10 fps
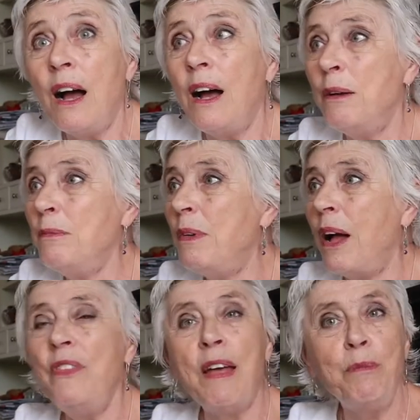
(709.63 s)
and
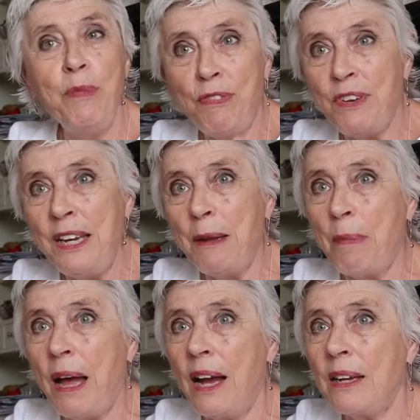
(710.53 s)
then we feed it
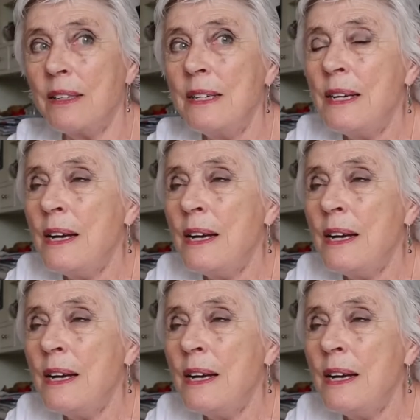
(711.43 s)
back.